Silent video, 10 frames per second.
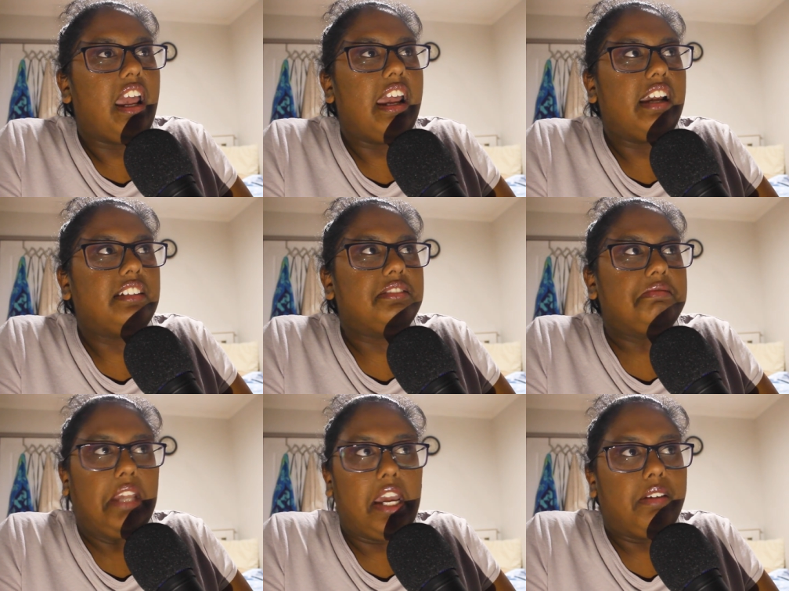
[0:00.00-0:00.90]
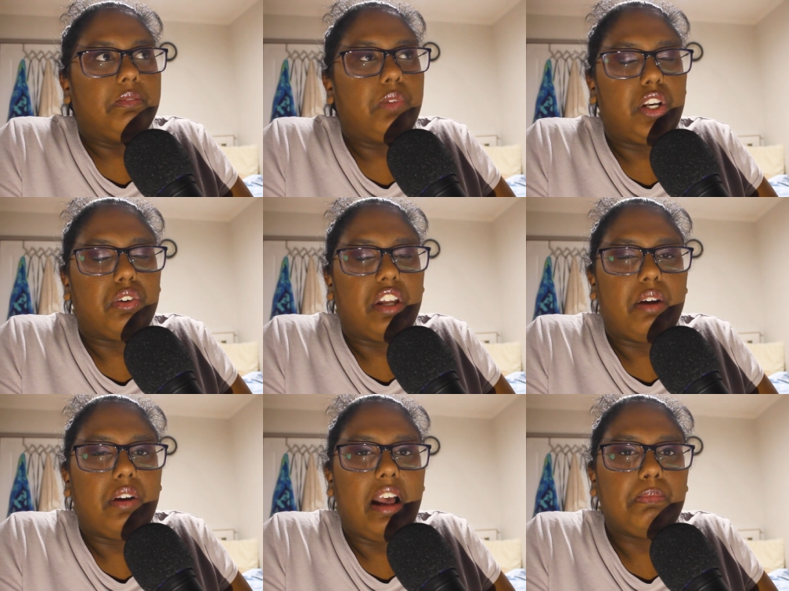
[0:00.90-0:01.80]
and yeah, we don't
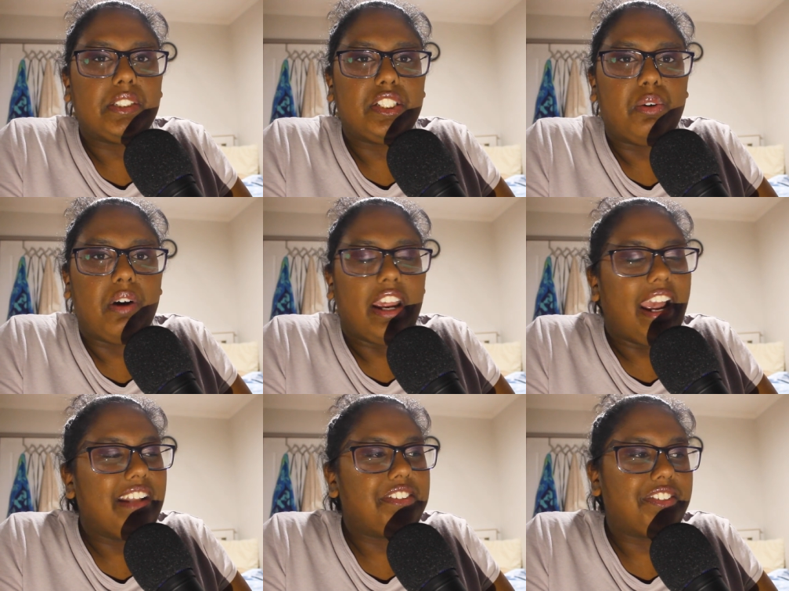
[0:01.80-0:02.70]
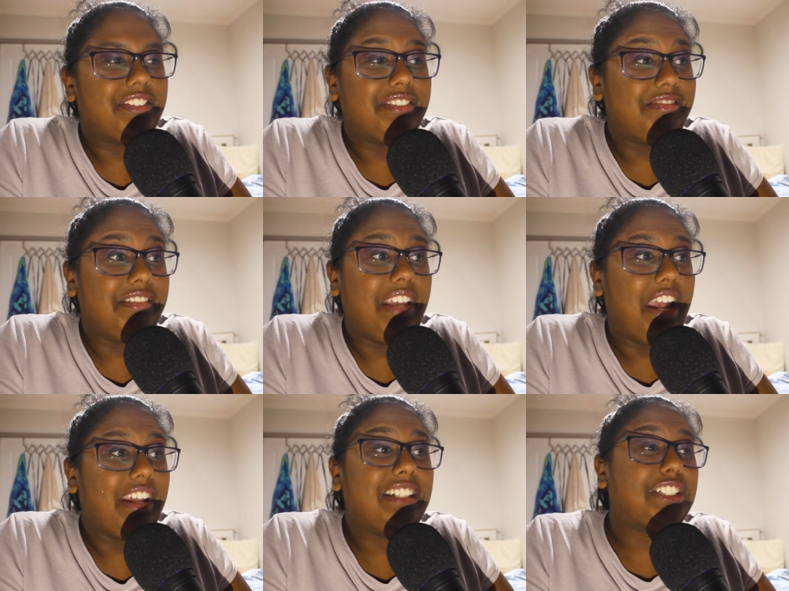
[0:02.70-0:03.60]
care what happens, in a way. And
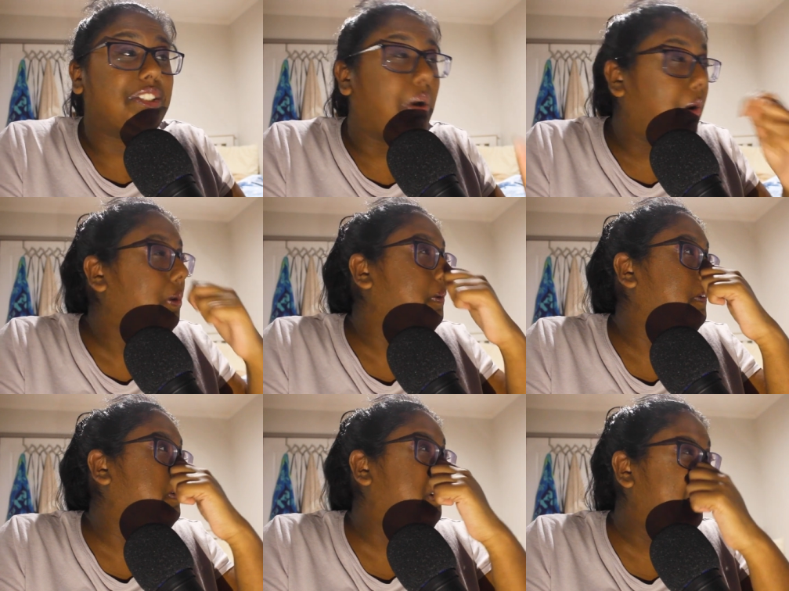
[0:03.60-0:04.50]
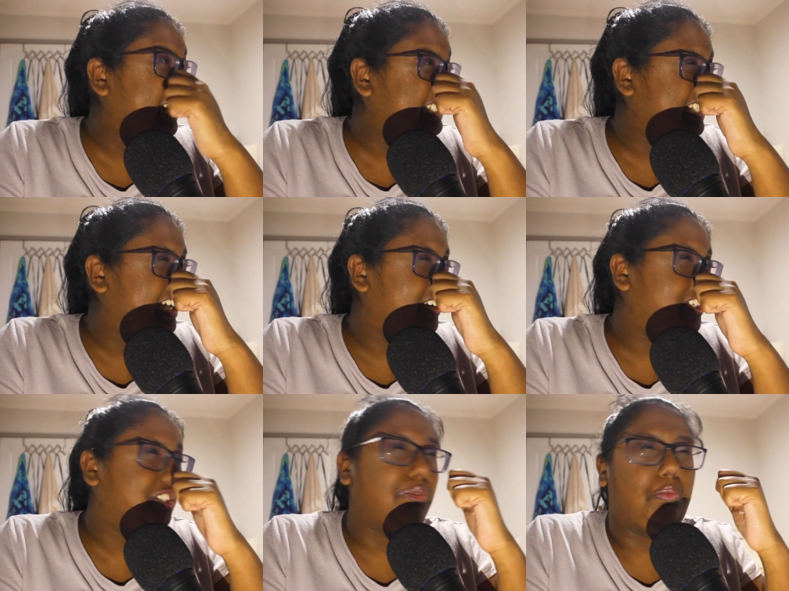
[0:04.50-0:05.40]
yeah, it's so crazy and
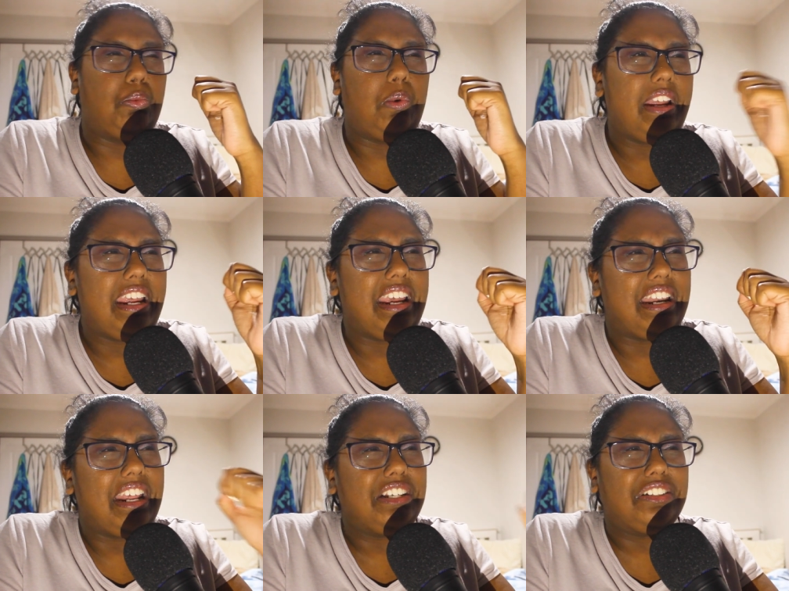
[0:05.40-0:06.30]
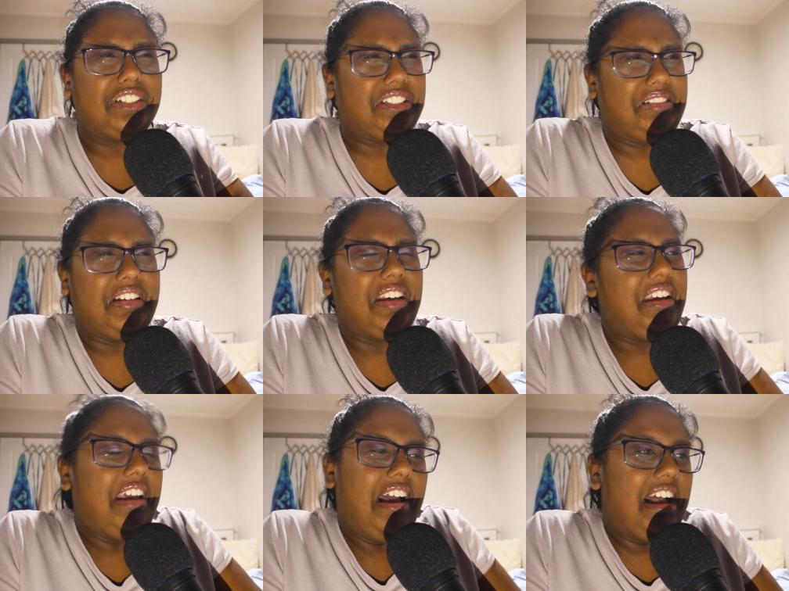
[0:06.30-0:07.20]
just weird, and just,
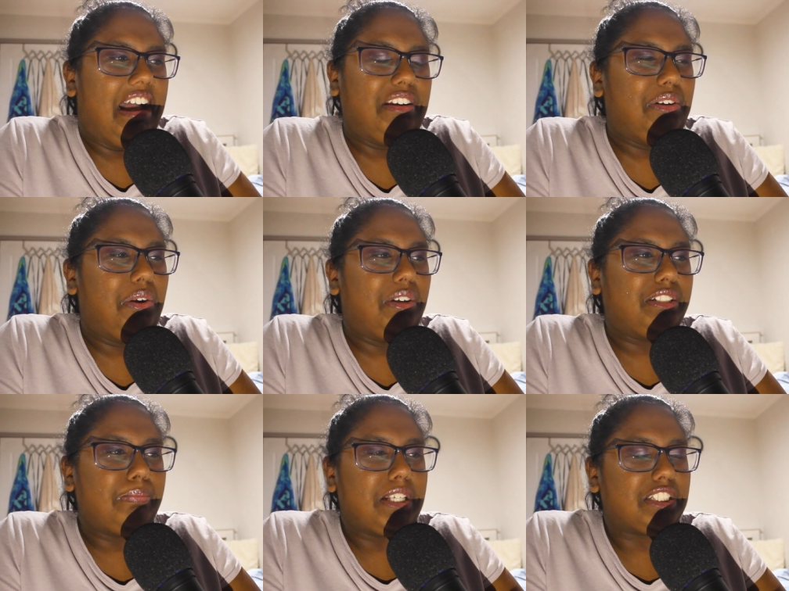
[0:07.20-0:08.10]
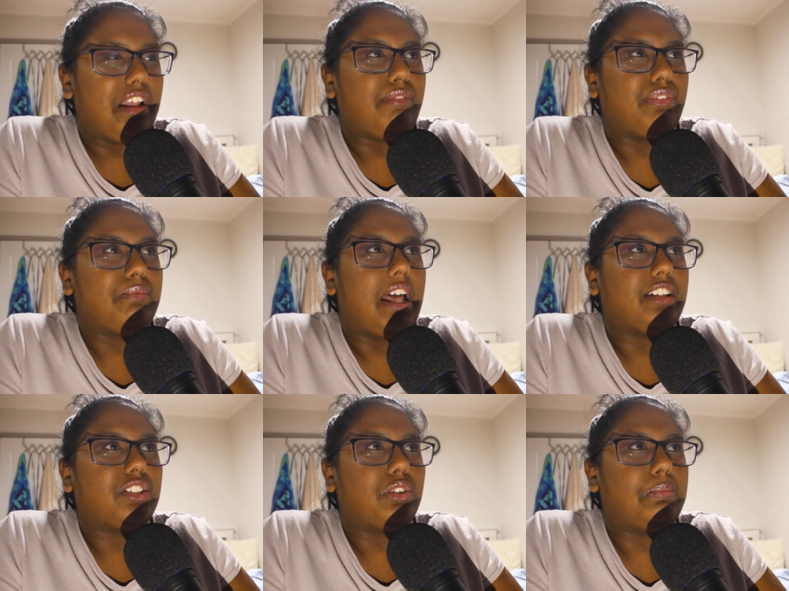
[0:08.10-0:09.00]
I don't know, it's messed up from
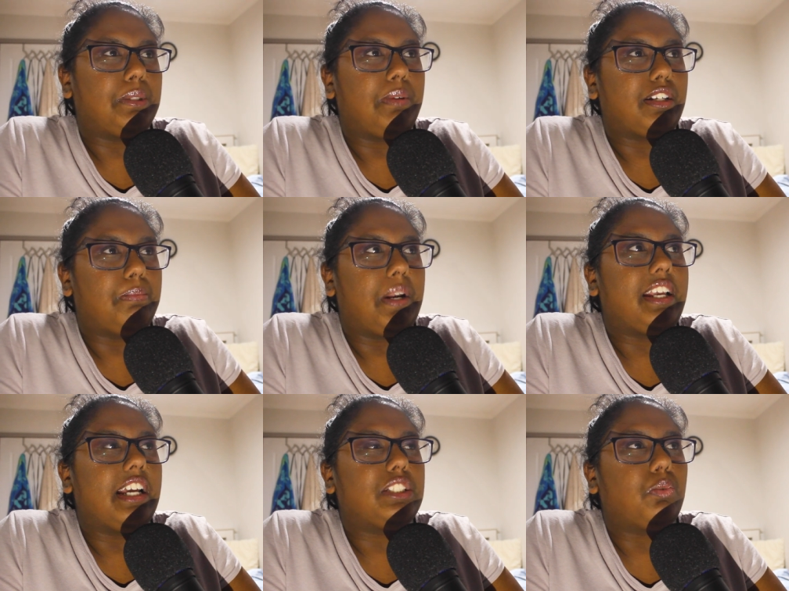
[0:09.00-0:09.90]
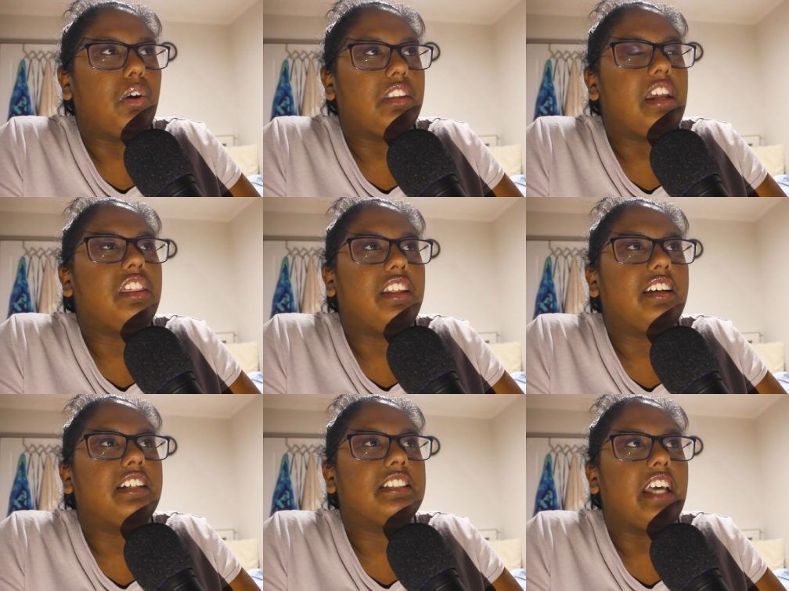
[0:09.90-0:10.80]
that sort of perspective. But I guess what they think
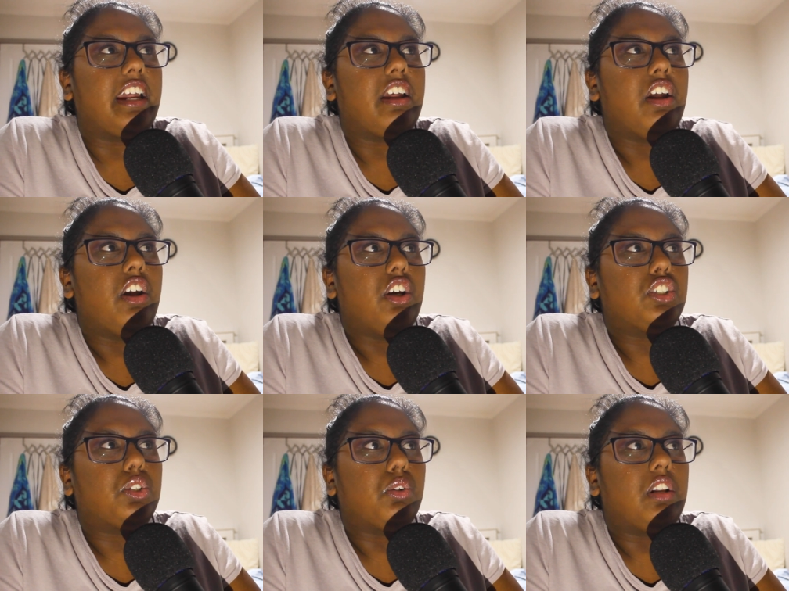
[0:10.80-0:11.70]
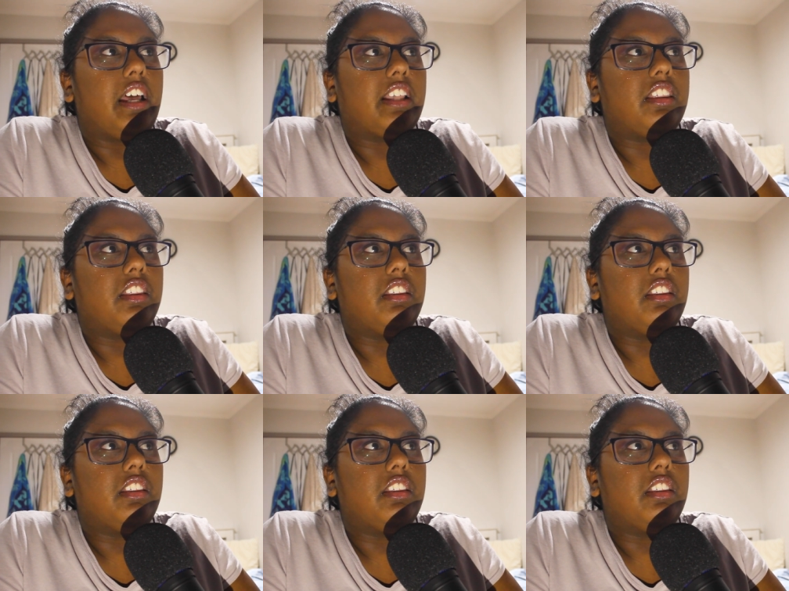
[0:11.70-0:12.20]
is, like, sort of like,